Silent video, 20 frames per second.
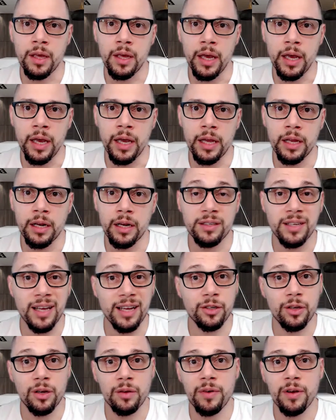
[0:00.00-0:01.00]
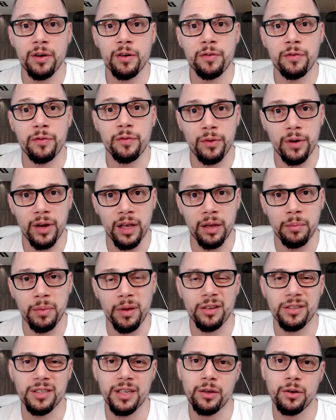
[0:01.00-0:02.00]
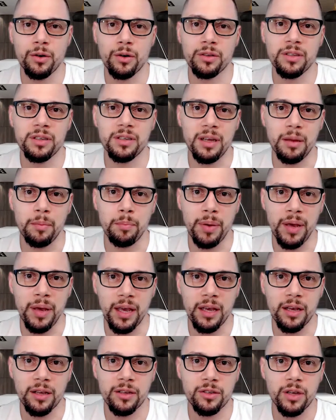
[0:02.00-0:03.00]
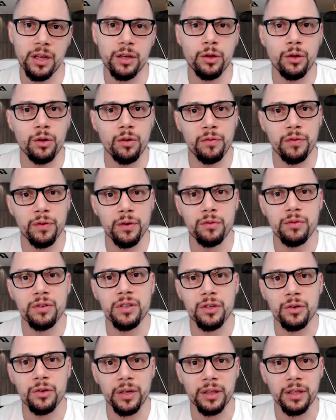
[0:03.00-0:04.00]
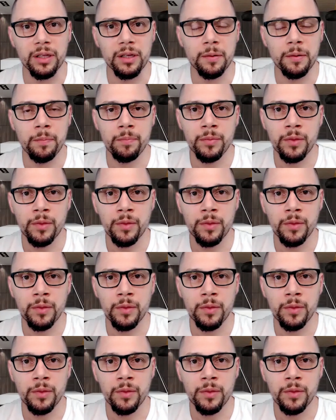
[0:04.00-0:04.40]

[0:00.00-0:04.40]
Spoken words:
And it's actually very freeing because then you're on the same page and you don't feel restricted.